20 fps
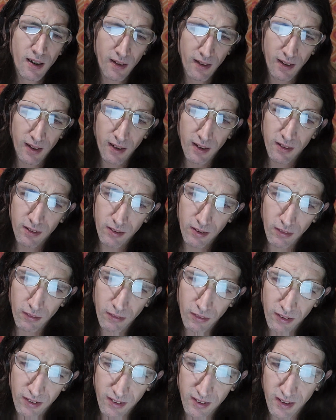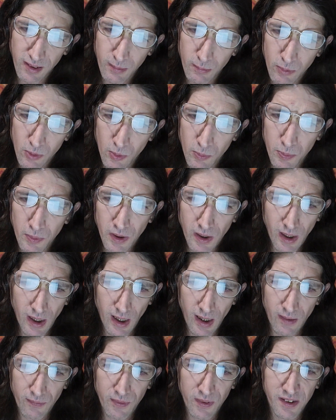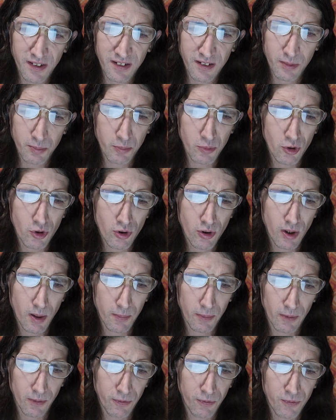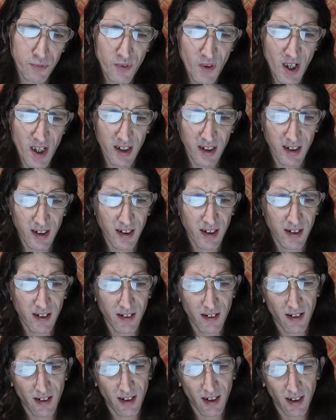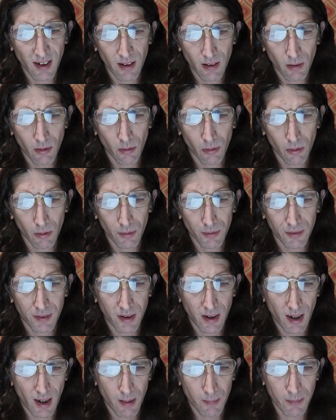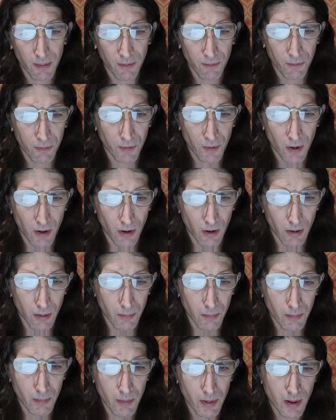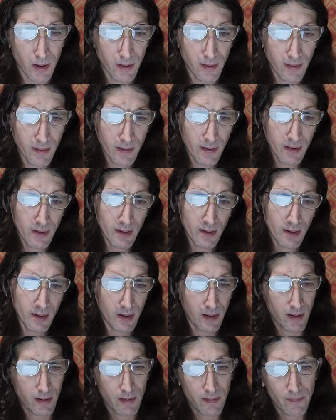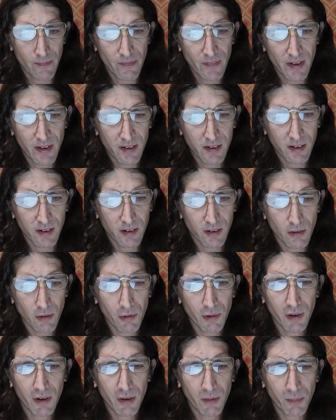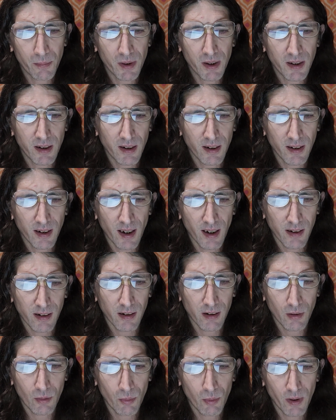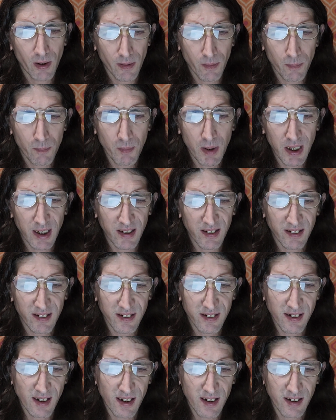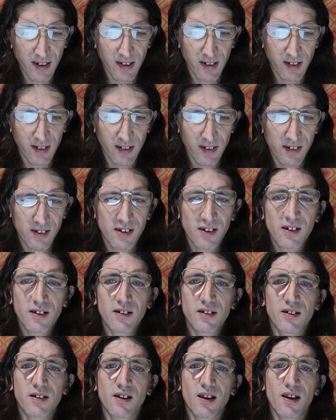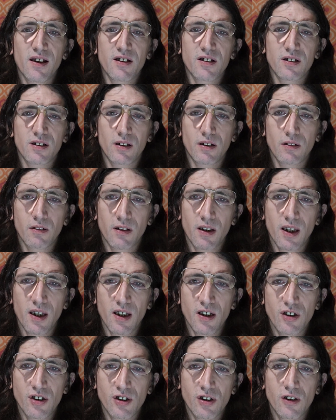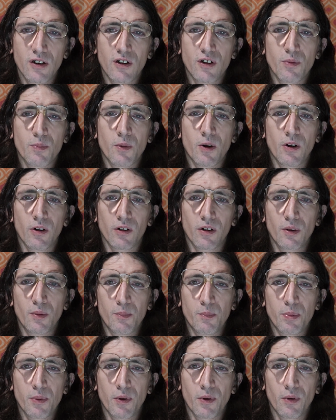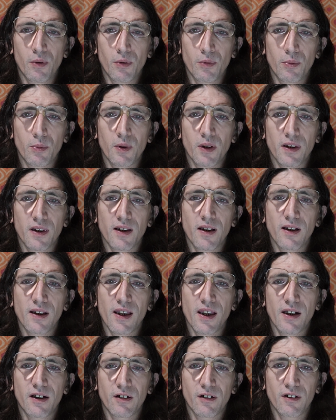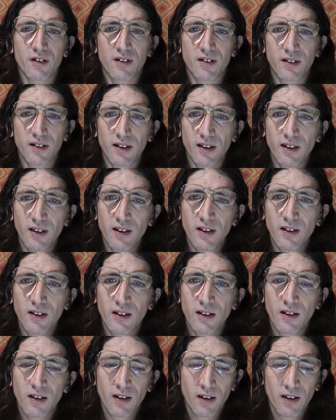They do seem to be having some trouble finding the old Talbot farm. This is going to be connected with main settings / locations marked in bold with the letter C.